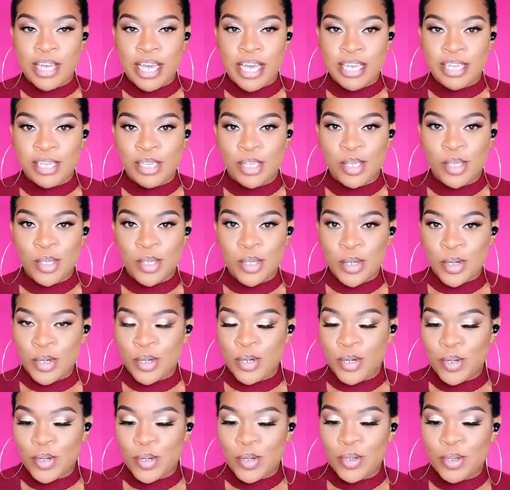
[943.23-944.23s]

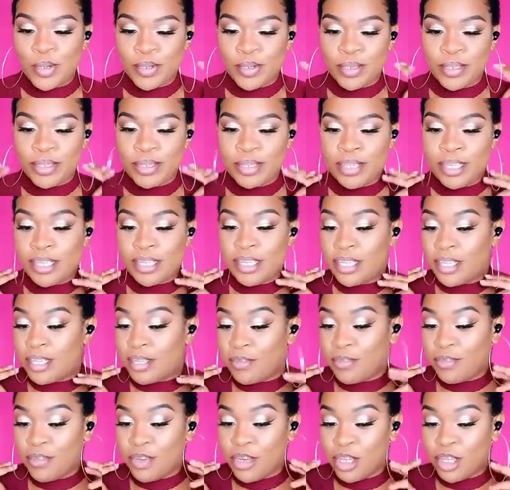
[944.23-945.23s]
So this is the
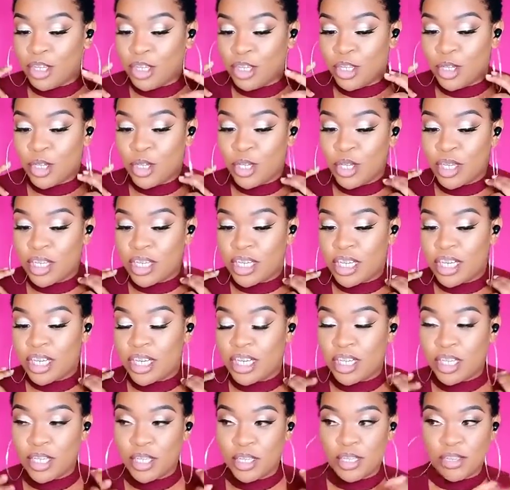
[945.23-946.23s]
finished look
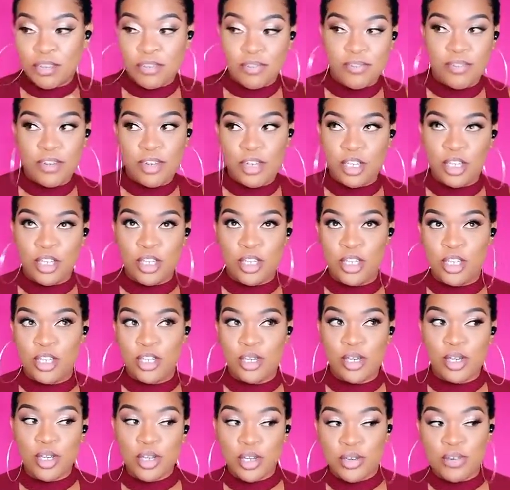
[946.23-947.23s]

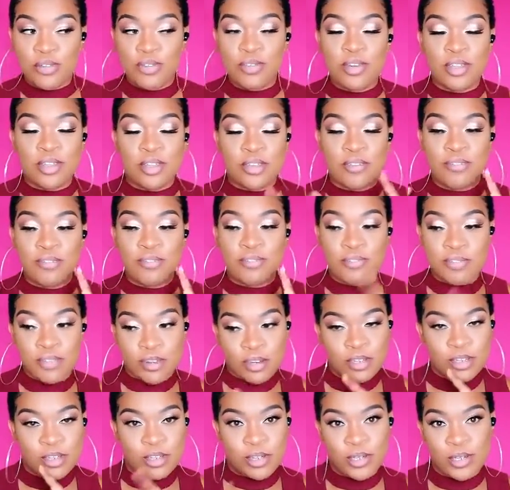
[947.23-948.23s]
for the
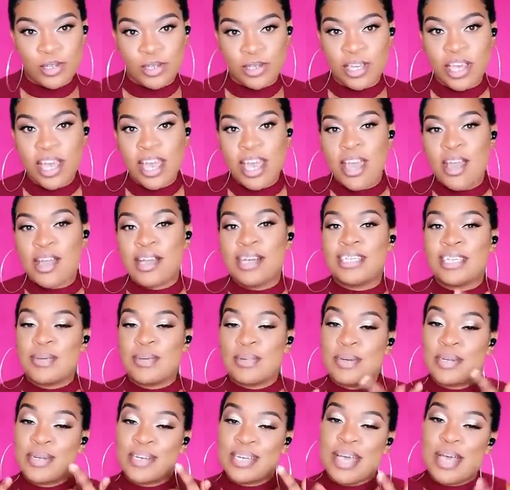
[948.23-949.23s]
first look, because I'm
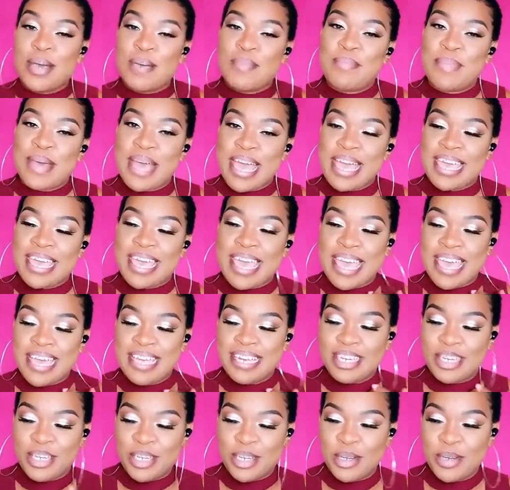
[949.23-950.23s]
going to come back
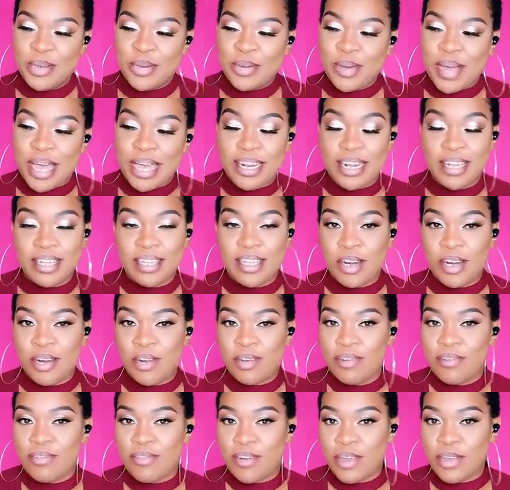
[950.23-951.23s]
and do another
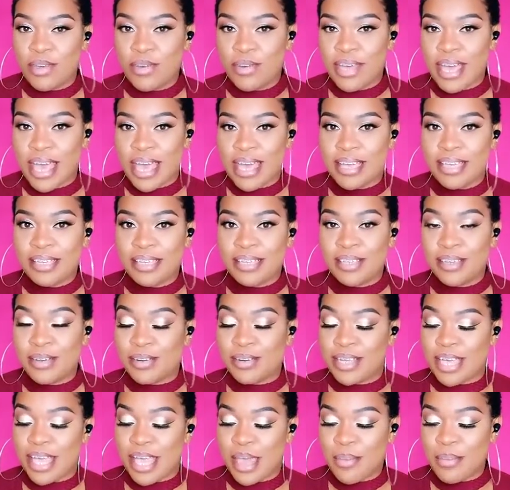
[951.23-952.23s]
look for you guys on
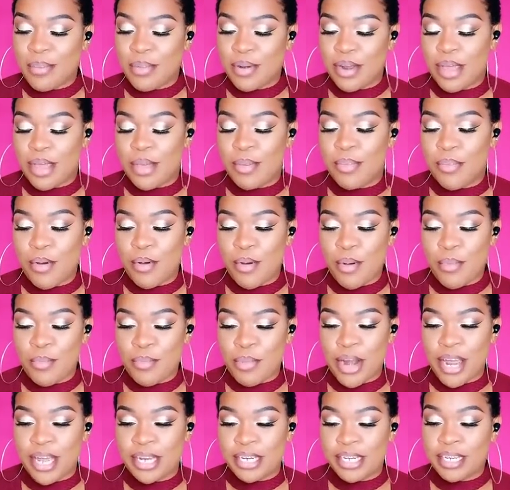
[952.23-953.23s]
camera, a more
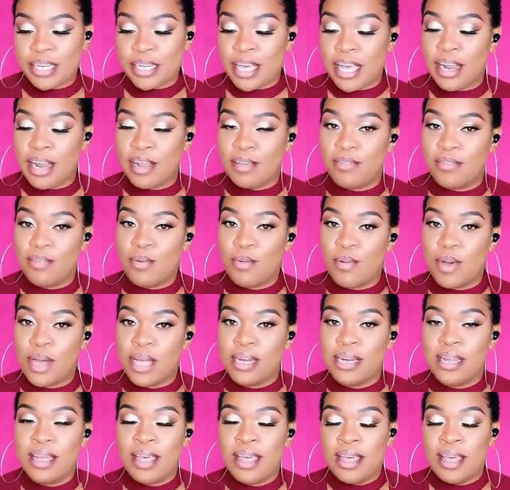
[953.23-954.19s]
bright and colorful one.